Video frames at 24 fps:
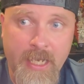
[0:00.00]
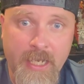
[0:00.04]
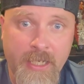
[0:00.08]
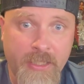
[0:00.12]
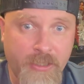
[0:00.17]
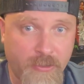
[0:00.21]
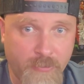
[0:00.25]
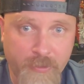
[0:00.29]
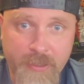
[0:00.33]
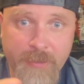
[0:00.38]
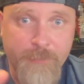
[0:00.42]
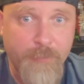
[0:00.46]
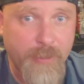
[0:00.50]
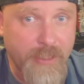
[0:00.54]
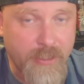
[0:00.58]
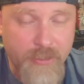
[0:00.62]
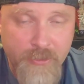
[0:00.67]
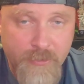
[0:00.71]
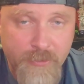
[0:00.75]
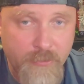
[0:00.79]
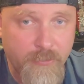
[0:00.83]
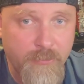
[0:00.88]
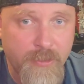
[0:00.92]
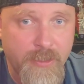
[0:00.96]
You can be
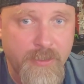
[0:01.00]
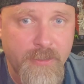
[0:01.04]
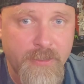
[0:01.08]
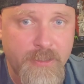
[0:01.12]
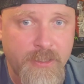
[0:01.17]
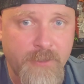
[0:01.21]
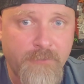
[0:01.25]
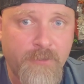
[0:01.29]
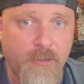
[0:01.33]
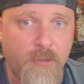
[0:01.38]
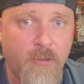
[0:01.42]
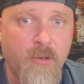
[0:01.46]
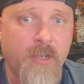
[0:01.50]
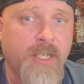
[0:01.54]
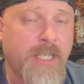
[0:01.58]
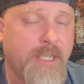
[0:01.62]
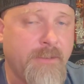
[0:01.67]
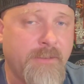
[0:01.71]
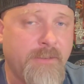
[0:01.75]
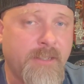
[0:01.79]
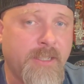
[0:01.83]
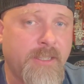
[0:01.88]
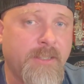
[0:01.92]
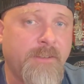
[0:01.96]
sued in a civil court
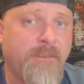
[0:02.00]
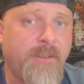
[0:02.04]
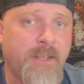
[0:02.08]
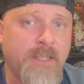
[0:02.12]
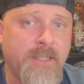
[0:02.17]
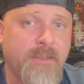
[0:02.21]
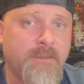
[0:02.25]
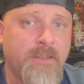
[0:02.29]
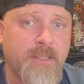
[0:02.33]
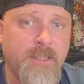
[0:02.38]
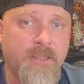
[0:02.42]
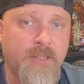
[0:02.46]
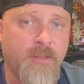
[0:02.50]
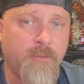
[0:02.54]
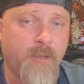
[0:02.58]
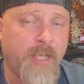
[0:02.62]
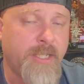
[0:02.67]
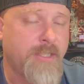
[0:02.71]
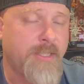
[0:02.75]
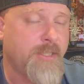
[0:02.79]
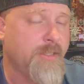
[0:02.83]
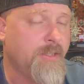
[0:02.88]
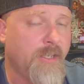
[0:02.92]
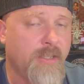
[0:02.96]
even in a defensive
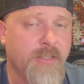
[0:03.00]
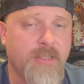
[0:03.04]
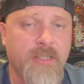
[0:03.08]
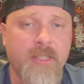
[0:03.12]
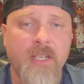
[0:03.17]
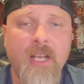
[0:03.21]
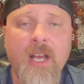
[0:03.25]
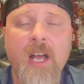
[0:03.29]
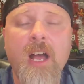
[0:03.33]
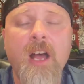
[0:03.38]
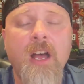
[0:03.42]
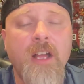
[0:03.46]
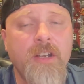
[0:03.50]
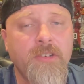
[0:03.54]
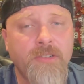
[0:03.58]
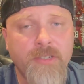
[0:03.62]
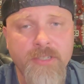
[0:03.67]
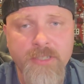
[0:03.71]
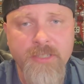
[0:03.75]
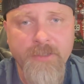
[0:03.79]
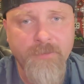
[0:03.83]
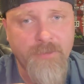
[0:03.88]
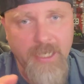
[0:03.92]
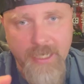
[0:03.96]
situation. There's
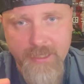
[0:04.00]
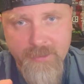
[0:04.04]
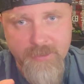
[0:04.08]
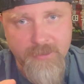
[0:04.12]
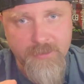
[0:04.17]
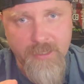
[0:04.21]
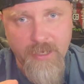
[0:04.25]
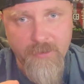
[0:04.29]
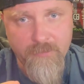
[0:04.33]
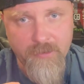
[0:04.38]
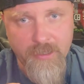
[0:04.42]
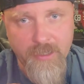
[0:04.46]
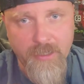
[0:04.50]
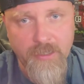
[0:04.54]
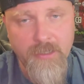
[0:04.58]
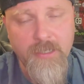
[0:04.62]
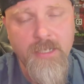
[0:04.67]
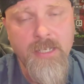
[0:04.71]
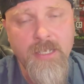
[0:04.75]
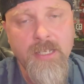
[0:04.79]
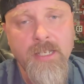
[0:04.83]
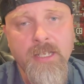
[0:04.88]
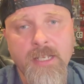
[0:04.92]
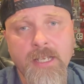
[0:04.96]
hundreds of cases out there
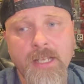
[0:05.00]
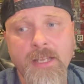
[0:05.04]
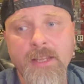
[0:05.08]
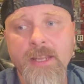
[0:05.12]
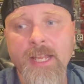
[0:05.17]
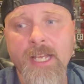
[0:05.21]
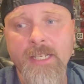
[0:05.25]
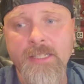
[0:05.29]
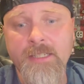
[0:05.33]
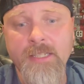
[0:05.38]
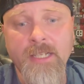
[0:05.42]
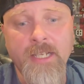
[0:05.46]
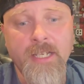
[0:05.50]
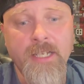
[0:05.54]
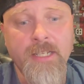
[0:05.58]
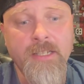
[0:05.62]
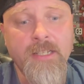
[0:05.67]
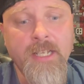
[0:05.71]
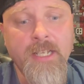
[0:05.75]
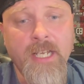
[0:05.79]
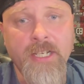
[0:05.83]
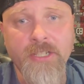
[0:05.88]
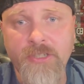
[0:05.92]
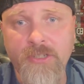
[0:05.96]

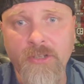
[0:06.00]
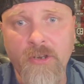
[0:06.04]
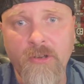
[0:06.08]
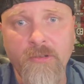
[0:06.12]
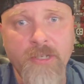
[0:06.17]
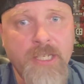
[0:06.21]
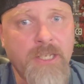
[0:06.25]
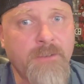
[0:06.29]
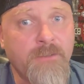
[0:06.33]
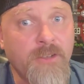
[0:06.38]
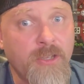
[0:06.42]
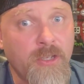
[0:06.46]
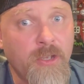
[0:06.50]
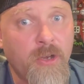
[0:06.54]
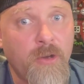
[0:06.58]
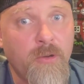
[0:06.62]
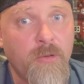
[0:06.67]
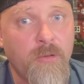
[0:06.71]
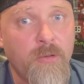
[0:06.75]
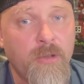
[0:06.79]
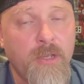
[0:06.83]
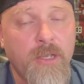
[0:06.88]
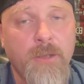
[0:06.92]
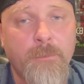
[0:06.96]
that show even
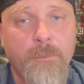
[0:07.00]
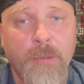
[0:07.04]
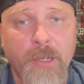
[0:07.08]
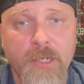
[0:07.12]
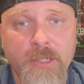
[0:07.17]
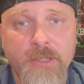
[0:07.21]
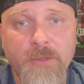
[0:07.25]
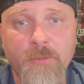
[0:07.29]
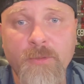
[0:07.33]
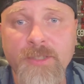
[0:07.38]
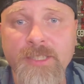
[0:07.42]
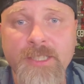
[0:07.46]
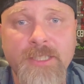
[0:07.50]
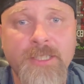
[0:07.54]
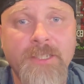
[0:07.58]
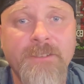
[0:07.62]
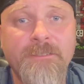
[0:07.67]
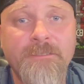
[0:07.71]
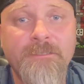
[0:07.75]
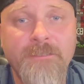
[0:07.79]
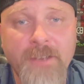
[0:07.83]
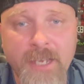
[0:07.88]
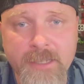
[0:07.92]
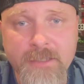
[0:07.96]
though the person was in
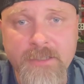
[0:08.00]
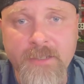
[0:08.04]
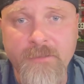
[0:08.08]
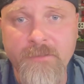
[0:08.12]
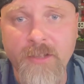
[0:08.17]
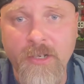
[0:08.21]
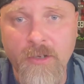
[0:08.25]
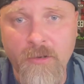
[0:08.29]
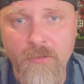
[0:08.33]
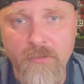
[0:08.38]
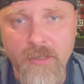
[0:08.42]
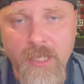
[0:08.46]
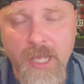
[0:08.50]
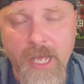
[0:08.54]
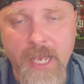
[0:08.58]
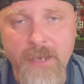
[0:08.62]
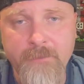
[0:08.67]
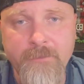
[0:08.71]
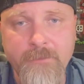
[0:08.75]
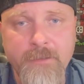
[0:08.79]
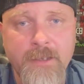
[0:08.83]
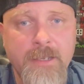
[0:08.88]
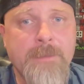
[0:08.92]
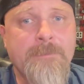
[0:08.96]
defense of their own
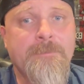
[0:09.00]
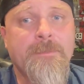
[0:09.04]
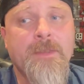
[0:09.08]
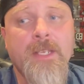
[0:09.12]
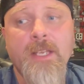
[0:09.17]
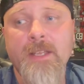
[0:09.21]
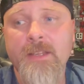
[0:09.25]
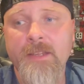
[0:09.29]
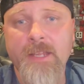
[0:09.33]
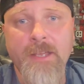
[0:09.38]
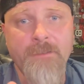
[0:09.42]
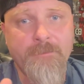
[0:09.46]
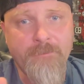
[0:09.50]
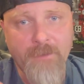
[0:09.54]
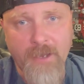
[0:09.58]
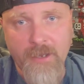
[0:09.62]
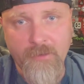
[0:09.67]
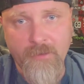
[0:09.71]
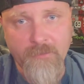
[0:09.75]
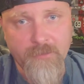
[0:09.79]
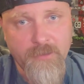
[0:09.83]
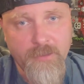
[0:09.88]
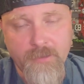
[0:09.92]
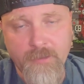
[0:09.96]
life, they
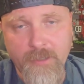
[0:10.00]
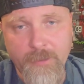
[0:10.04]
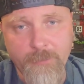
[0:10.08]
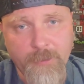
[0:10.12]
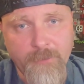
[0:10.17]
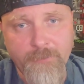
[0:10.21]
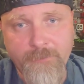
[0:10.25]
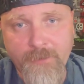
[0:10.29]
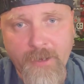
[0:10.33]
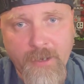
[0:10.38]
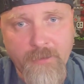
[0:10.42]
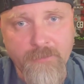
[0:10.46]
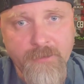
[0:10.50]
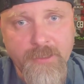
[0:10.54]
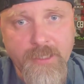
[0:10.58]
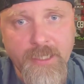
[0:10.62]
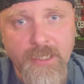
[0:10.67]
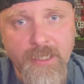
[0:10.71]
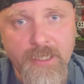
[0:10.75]
were found